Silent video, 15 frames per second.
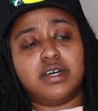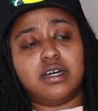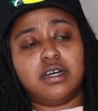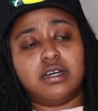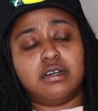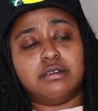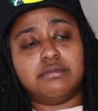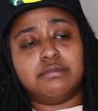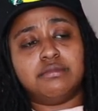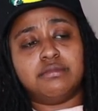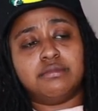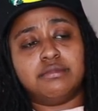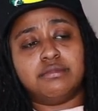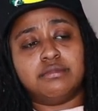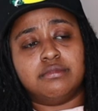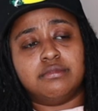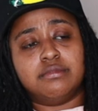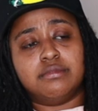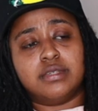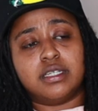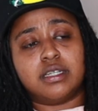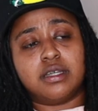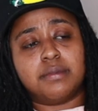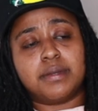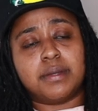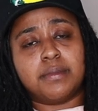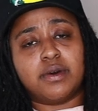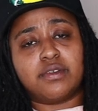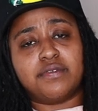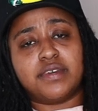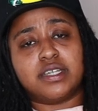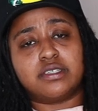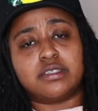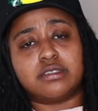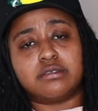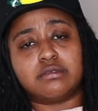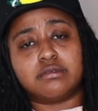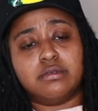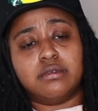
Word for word: um, a little bit of motivation.